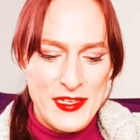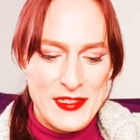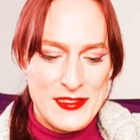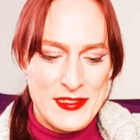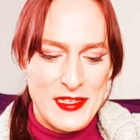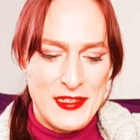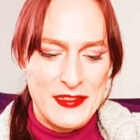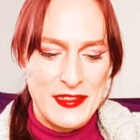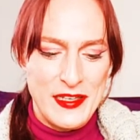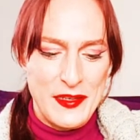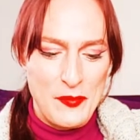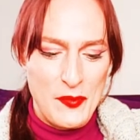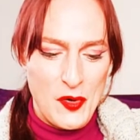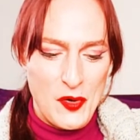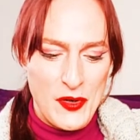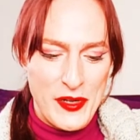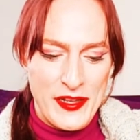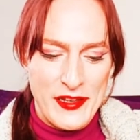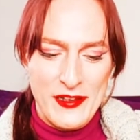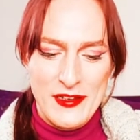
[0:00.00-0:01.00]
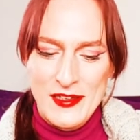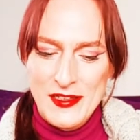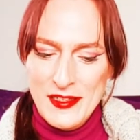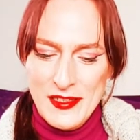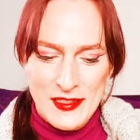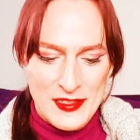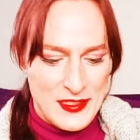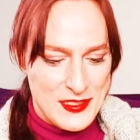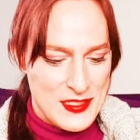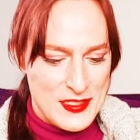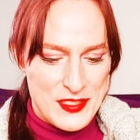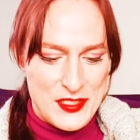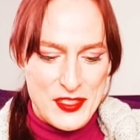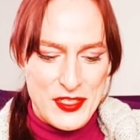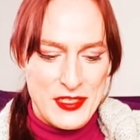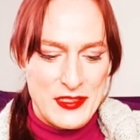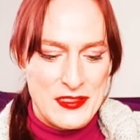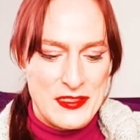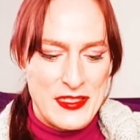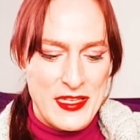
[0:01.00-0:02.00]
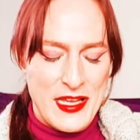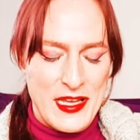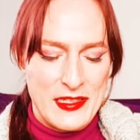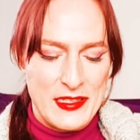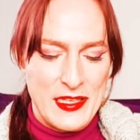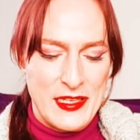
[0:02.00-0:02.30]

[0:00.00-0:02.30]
Sunday morning is just that.